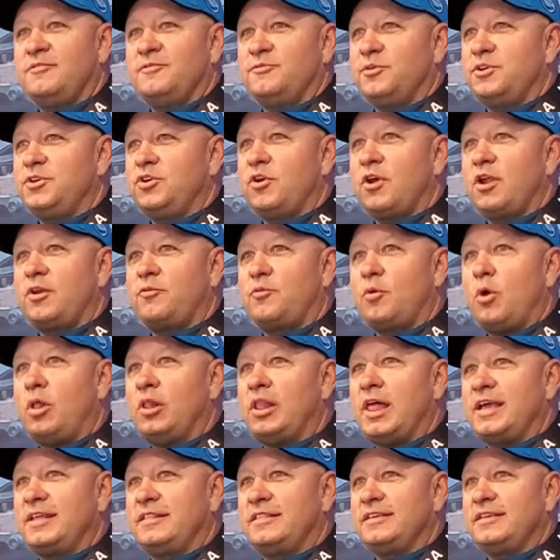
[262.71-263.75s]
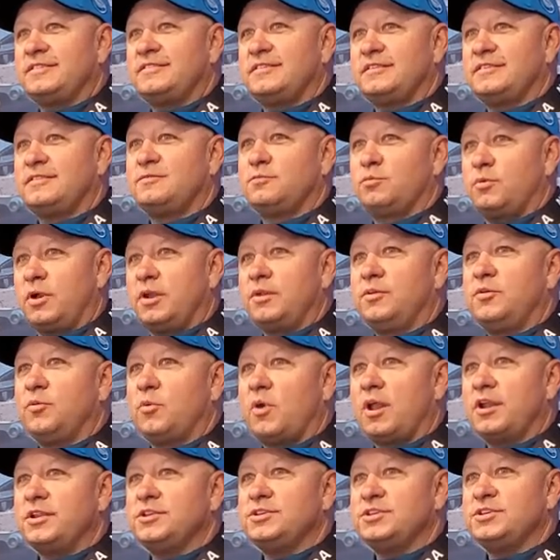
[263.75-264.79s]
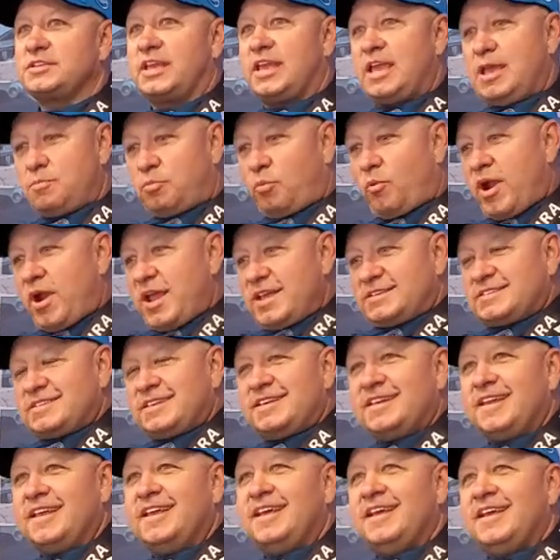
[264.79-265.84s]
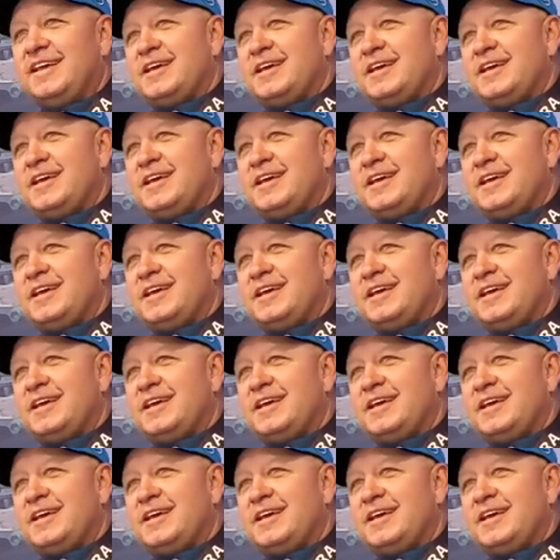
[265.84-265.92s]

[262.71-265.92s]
When you're on a roll like this, this is when you want to just keep racing.